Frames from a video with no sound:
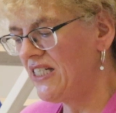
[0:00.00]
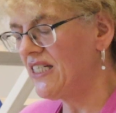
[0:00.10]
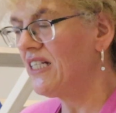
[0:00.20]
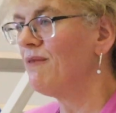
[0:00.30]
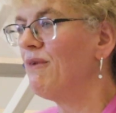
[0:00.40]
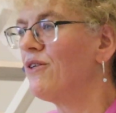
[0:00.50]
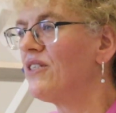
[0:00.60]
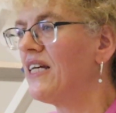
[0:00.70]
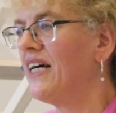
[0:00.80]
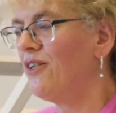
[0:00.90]
he sent him
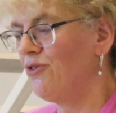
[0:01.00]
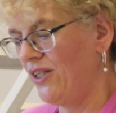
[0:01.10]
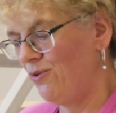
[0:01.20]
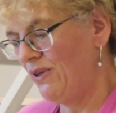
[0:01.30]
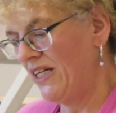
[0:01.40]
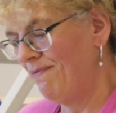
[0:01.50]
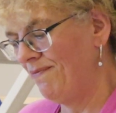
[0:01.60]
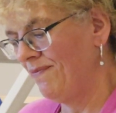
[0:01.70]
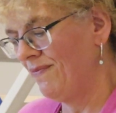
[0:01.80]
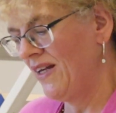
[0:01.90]
outside right away.
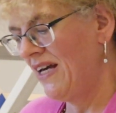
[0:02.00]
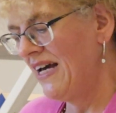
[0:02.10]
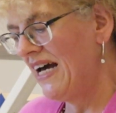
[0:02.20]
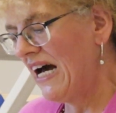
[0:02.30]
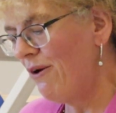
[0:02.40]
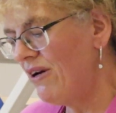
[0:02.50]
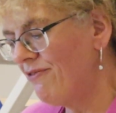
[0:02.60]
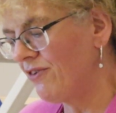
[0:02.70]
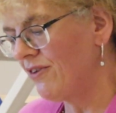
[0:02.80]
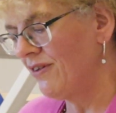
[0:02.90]

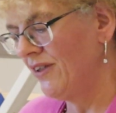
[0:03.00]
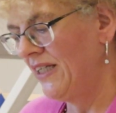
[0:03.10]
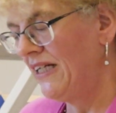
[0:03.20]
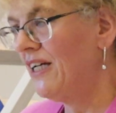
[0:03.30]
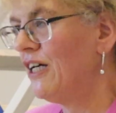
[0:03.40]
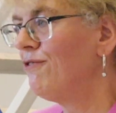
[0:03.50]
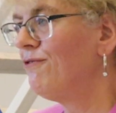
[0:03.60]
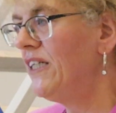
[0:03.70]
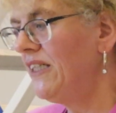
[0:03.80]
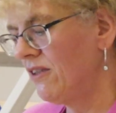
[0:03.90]
However, a
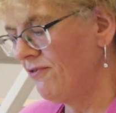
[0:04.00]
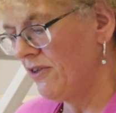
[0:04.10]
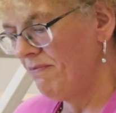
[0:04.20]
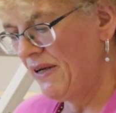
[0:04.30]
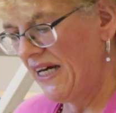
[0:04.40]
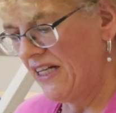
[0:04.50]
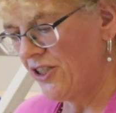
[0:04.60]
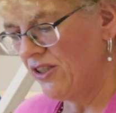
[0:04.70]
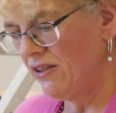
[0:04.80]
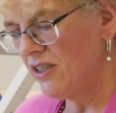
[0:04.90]
feeling of
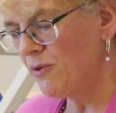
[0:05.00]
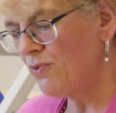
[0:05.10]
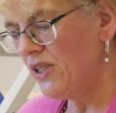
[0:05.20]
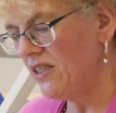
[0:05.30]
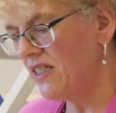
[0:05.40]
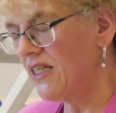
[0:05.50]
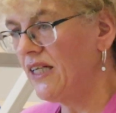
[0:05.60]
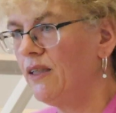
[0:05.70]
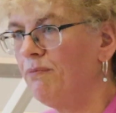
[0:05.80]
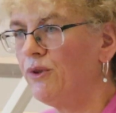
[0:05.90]
compassion spread
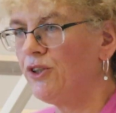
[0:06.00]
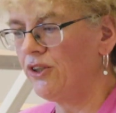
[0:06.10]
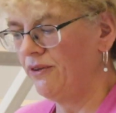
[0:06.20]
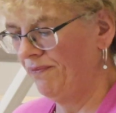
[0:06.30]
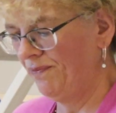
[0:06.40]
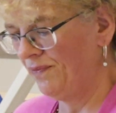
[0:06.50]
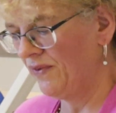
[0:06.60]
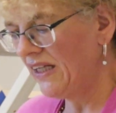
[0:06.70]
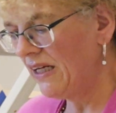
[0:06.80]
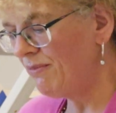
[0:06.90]
inside the butcher,
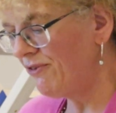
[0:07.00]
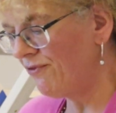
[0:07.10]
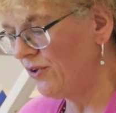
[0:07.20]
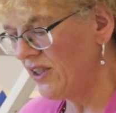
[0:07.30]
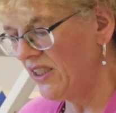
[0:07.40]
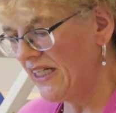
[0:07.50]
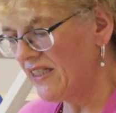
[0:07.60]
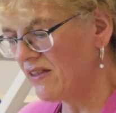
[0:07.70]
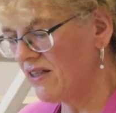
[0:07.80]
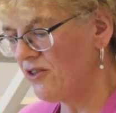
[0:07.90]
and before the
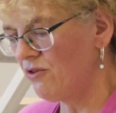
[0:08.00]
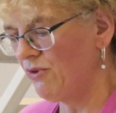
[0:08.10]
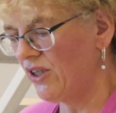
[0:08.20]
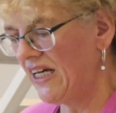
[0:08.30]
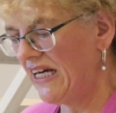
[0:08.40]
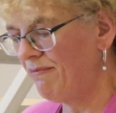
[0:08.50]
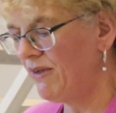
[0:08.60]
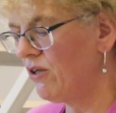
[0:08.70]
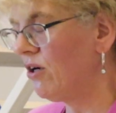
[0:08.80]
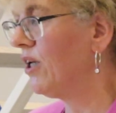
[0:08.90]
next customer came,
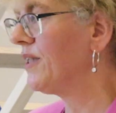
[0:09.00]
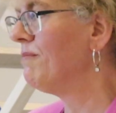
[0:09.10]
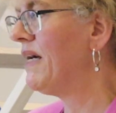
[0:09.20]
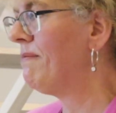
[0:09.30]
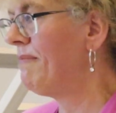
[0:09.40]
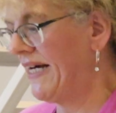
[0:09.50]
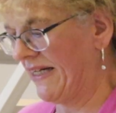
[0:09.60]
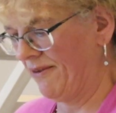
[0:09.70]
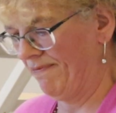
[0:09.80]
he called the man back,